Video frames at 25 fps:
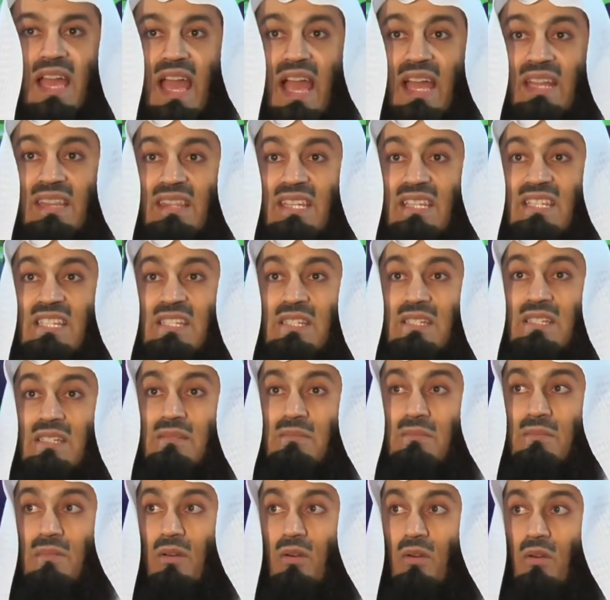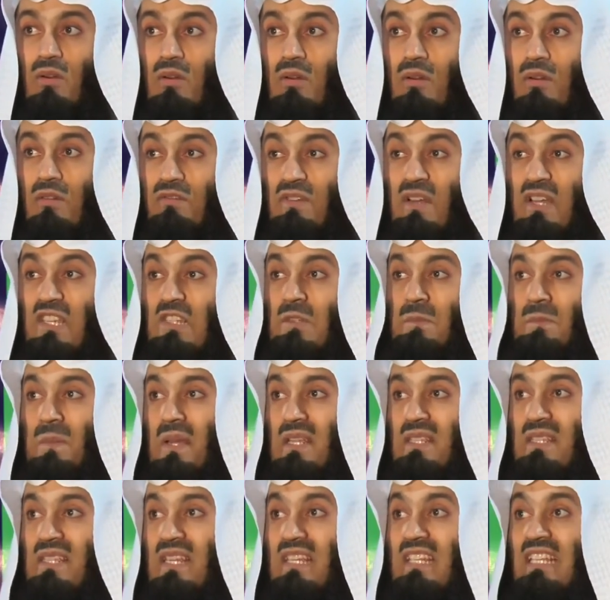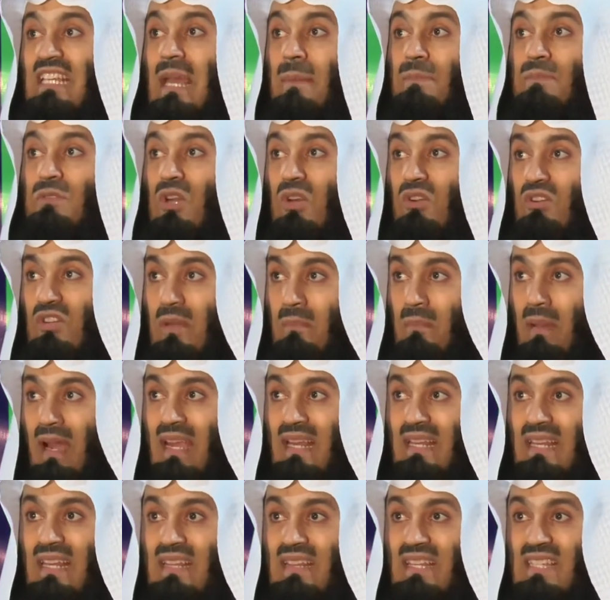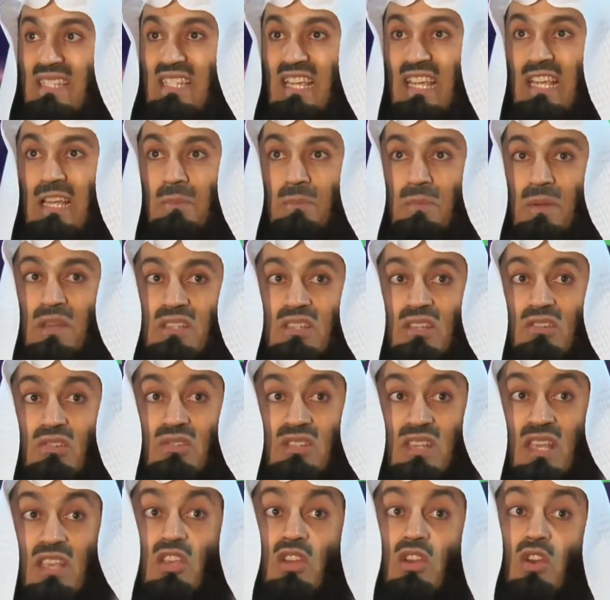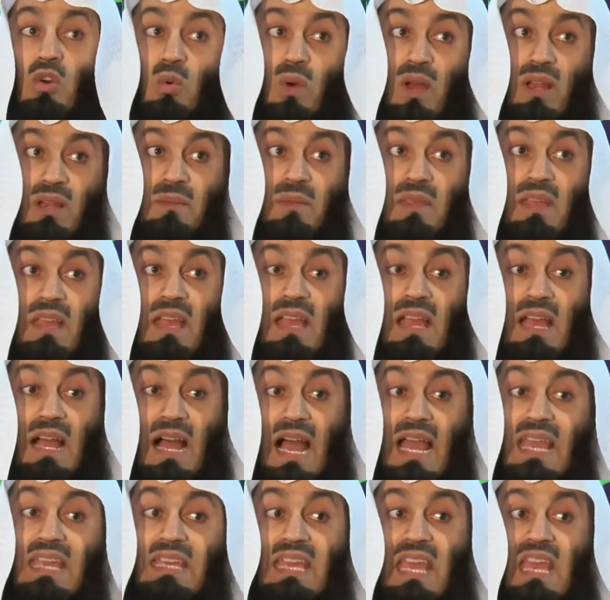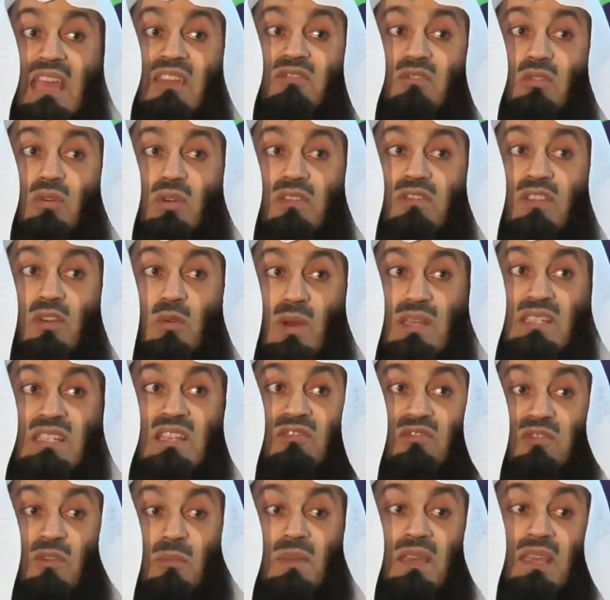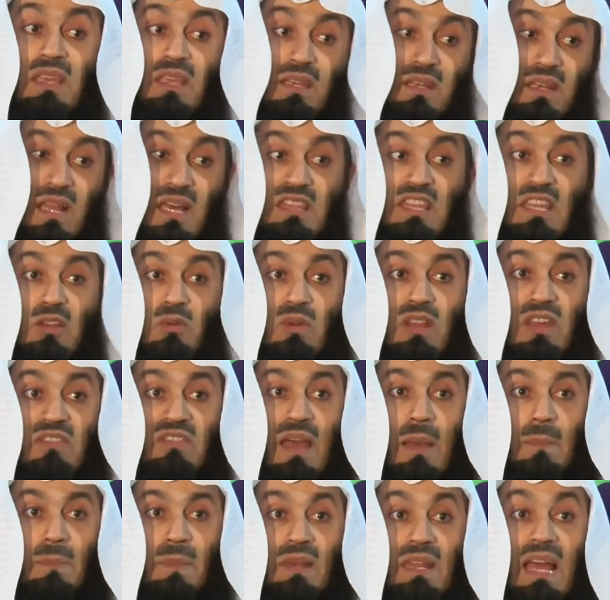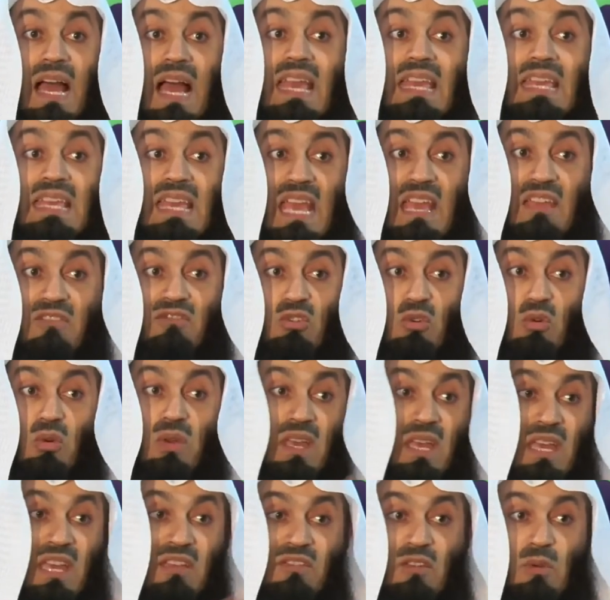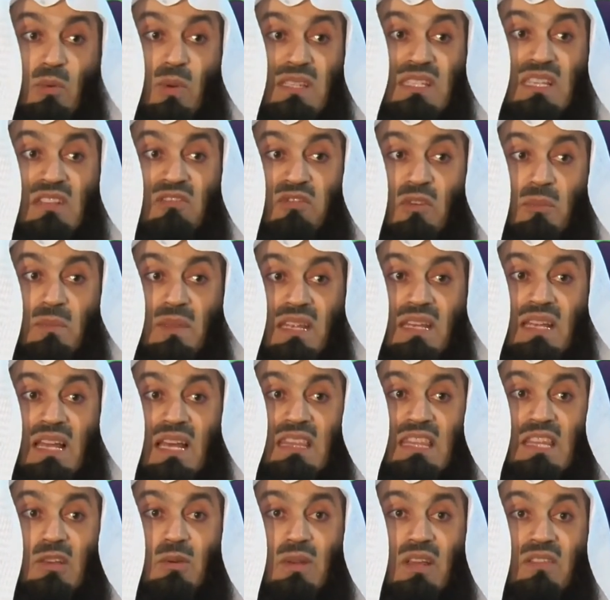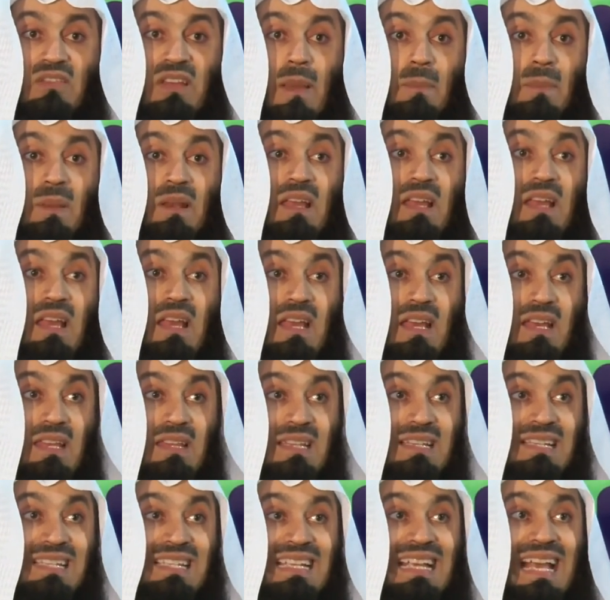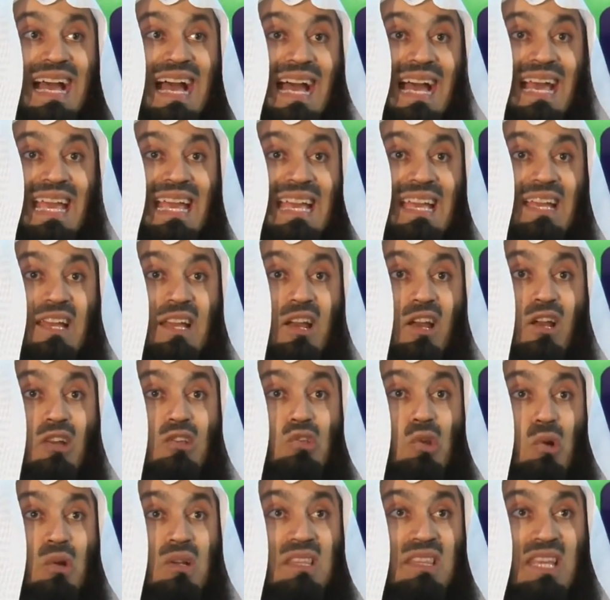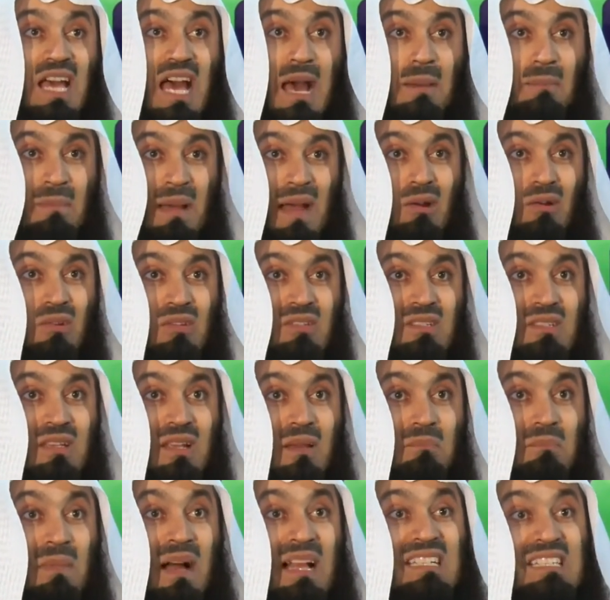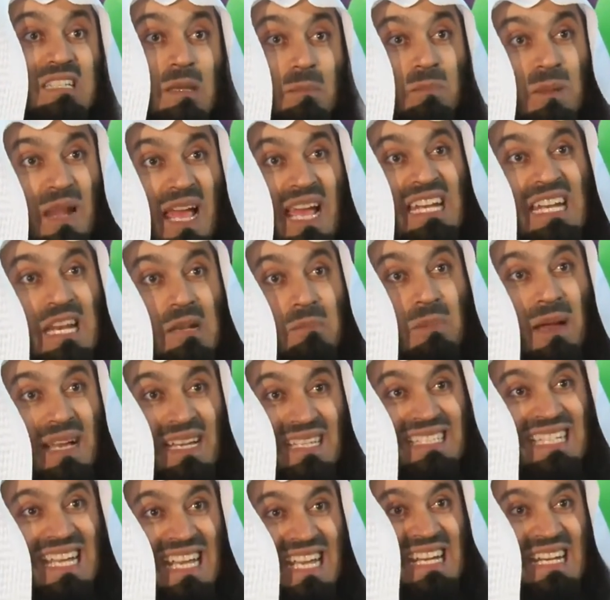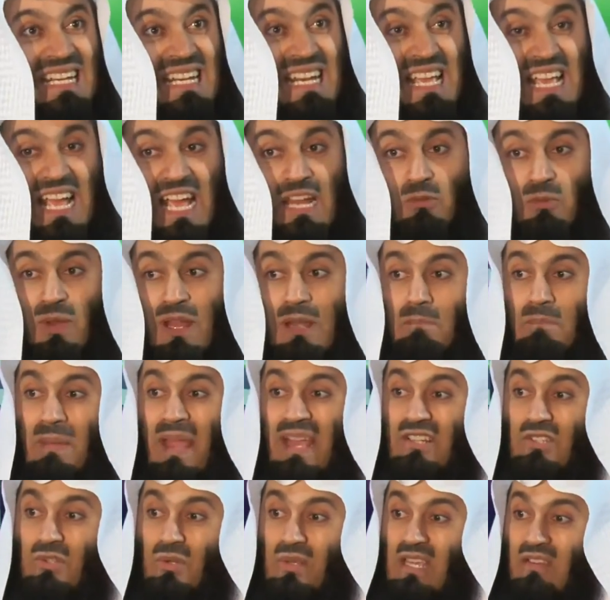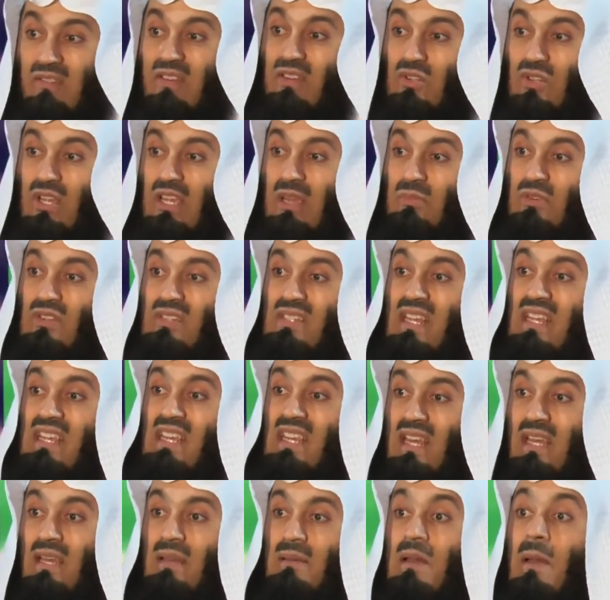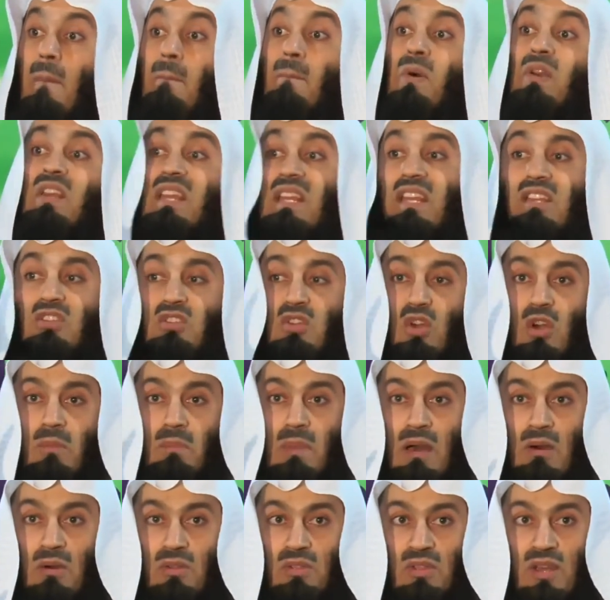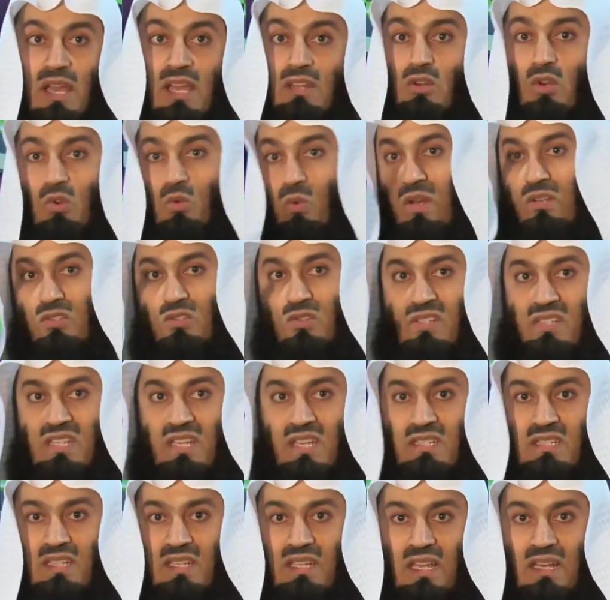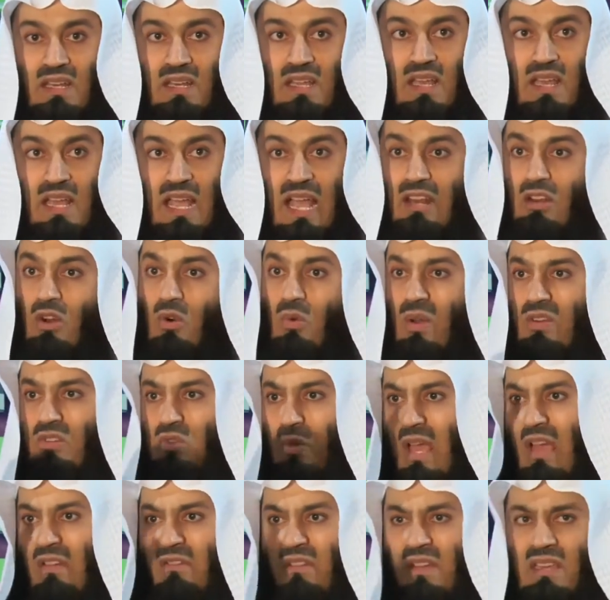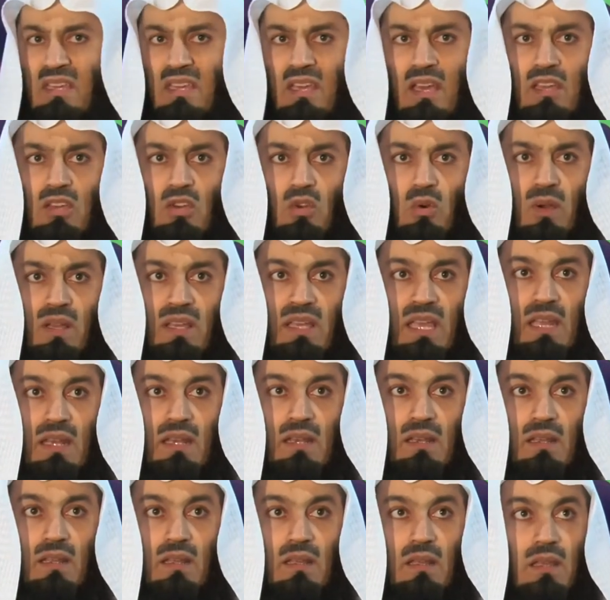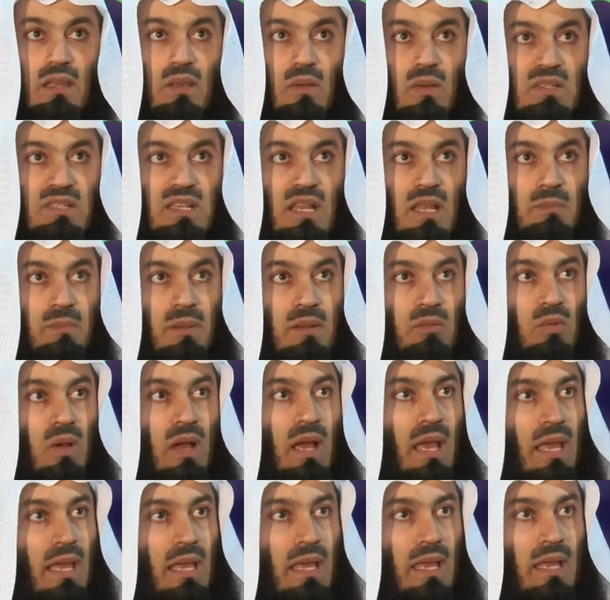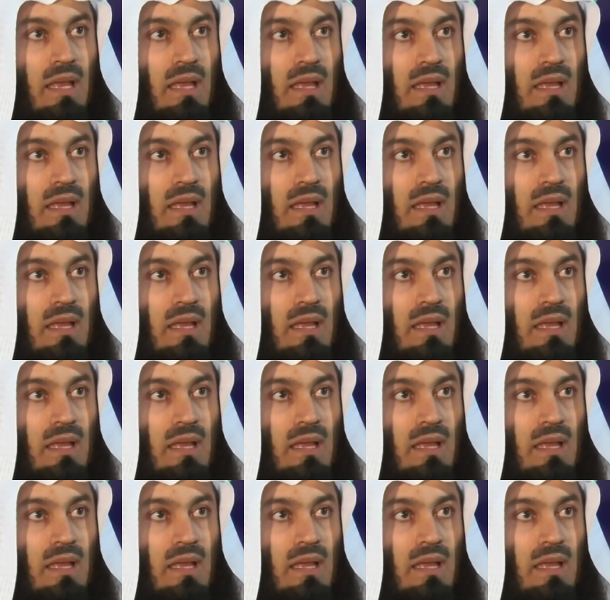And this first person kept on reminding the second person to say, you know what? I gave you. If it wasn't for me, nothing would have happened. I gave you. If it wasn't for me, nothing would have happened. This guy took the amount, multiplied it by 10, and went back to give it to him to say, here, put it into your mouth. I don't want to see it again. I don't want to ever hear you again. He was like, but why?